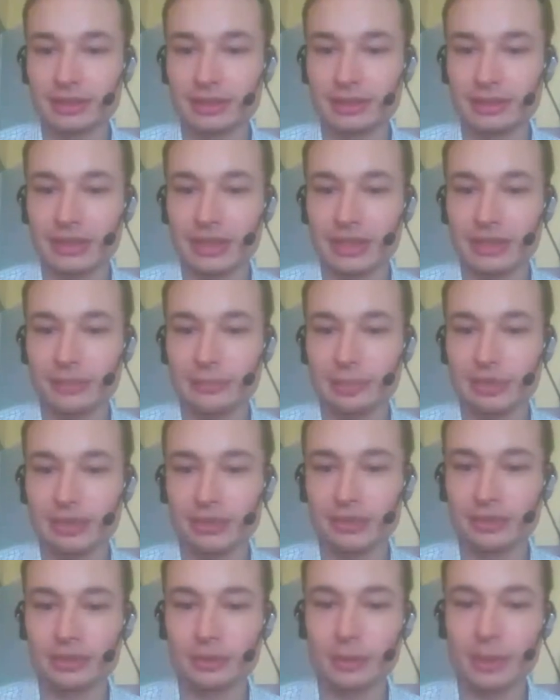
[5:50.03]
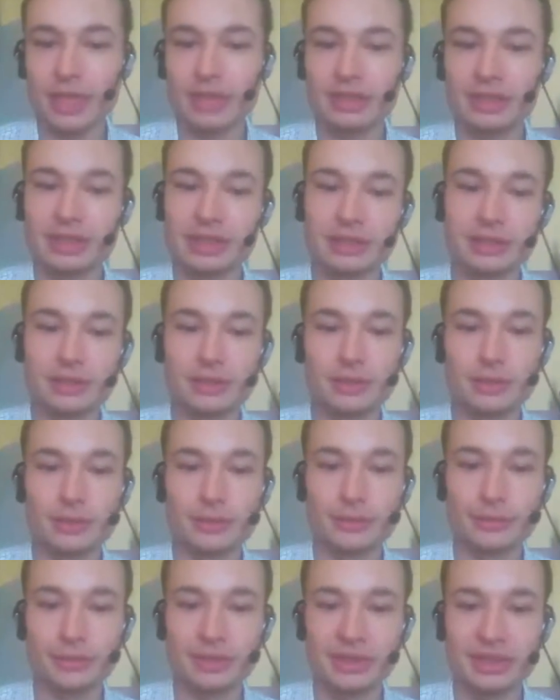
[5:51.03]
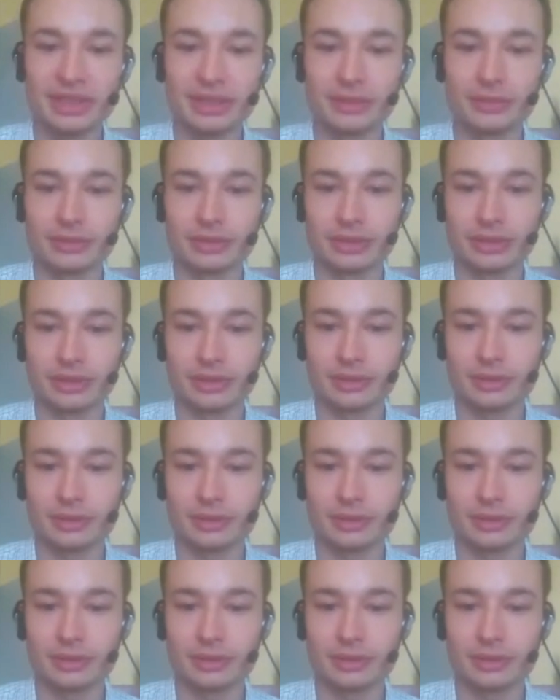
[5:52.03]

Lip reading: Lightbot waited 2-3 seconds.